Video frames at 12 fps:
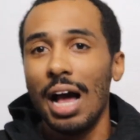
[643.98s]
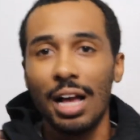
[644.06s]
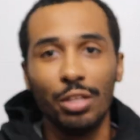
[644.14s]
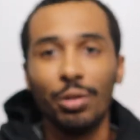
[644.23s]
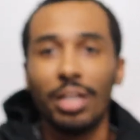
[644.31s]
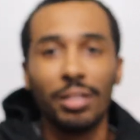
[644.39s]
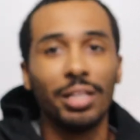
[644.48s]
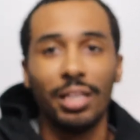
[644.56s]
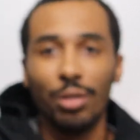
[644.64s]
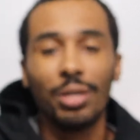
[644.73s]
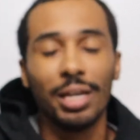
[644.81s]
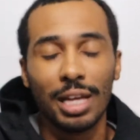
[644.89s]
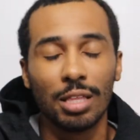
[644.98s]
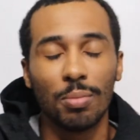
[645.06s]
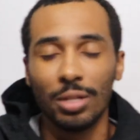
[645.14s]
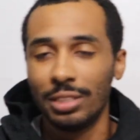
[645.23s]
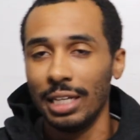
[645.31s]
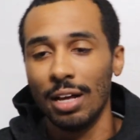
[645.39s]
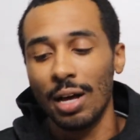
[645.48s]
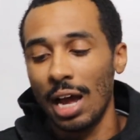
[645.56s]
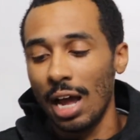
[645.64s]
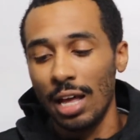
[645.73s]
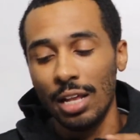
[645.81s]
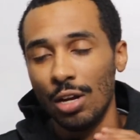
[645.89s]
and you can get them on sale.
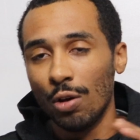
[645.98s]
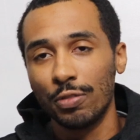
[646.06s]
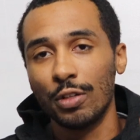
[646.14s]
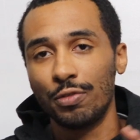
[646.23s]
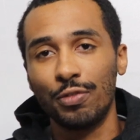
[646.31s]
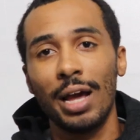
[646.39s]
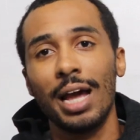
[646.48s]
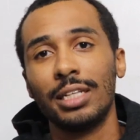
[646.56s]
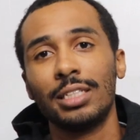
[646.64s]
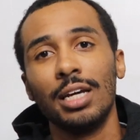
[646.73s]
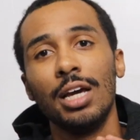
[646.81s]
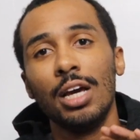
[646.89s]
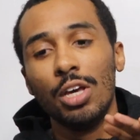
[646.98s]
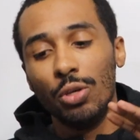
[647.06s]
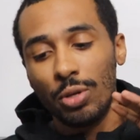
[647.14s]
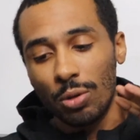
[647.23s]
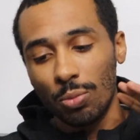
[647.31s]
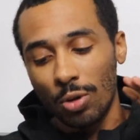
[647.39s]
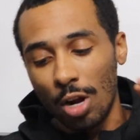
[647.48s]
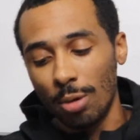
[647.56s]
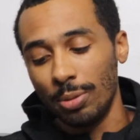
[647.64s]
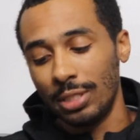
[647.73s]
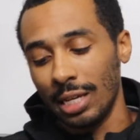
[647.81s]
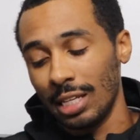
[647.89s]
I know for a fact you can
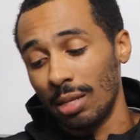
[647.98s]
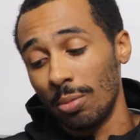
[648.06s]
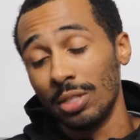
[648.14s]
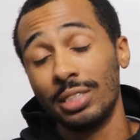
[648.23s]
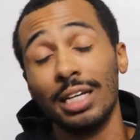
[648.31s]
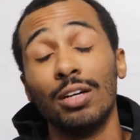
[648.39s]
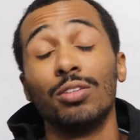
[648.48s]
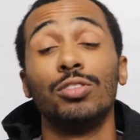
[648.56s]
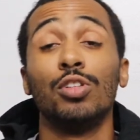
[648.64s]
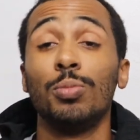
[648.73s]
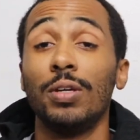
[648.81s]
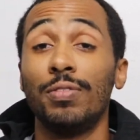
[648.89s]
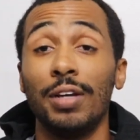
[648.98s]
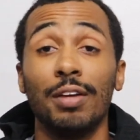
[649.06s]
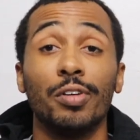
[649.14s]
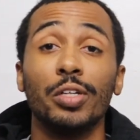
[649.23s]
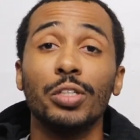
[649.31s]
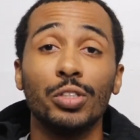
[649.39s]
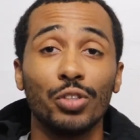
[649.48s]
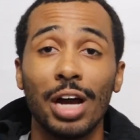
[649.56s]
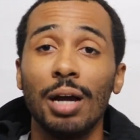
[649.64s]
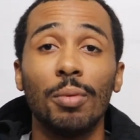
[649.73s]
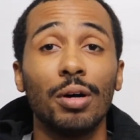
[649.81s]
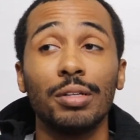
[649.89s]
100% get them on sale. Do me a favor,
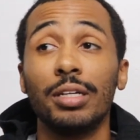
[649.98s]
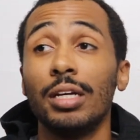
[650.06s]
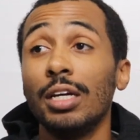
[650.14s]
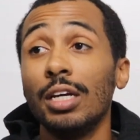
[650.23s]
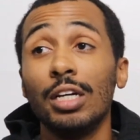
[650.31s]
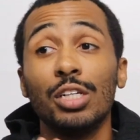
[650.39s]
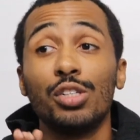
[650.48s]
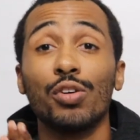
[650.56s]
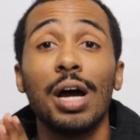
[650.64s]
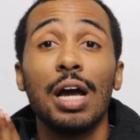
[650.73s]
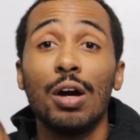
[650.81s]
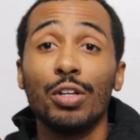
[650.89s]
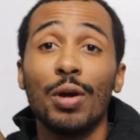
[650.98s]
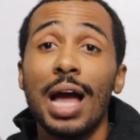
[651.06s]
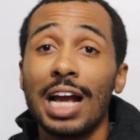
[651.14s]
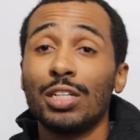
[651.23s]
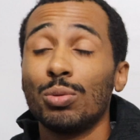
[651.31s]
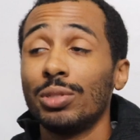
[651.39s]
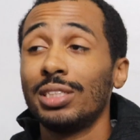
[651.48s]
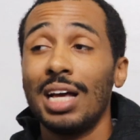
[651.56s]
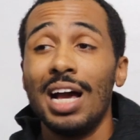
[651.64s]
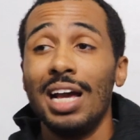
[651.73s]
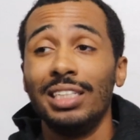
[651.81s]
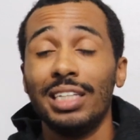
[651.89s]
try them on. Try on your actual
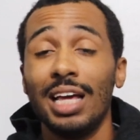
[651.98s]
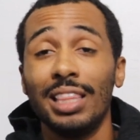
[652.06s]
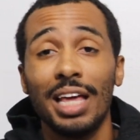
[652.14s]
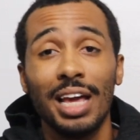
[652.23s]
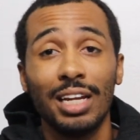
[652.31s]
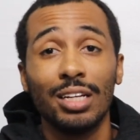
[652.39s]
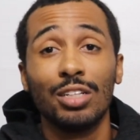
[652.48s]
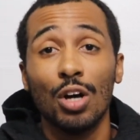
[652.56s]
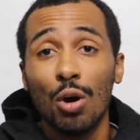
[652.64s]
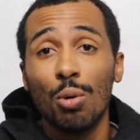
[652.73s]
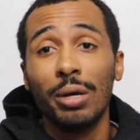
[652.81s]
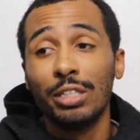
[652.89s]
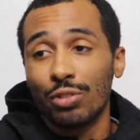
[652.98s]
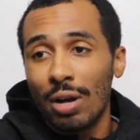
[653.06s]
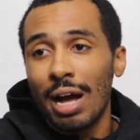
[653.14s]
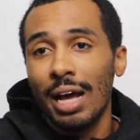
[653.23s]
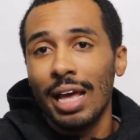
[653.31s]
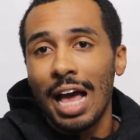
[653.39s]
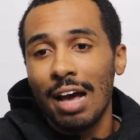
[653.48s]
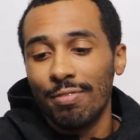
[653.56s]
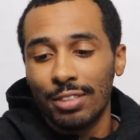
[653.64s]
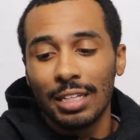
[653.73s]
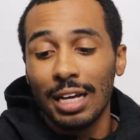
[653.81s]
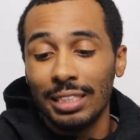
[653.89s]
size, and then go and try half
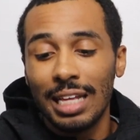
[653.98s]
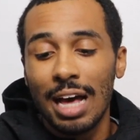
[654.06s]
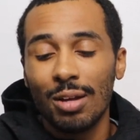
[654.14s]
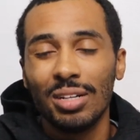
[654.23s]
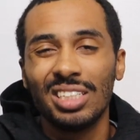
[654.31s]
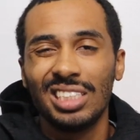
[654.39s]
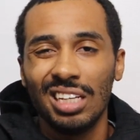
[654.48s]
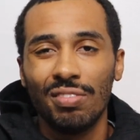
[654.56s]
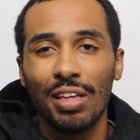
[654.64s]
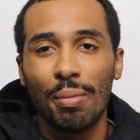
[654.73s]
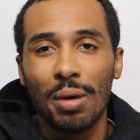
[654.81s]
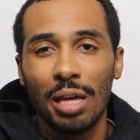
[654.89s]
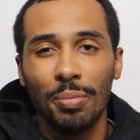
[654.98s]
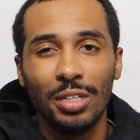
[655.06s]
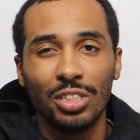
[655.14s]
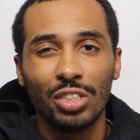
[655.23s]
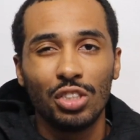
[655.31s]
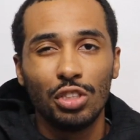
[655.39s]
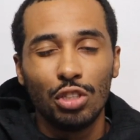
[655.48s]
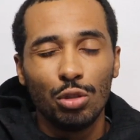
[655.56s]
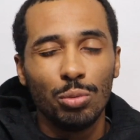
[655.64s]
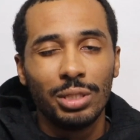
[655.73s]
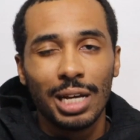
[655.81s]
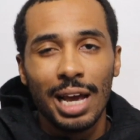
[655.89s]
a size down and see if that might be just too
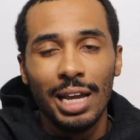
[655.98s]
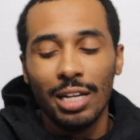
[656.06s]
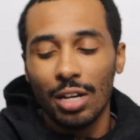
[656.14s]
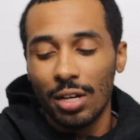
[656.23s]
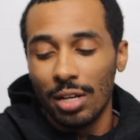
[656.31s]
tight.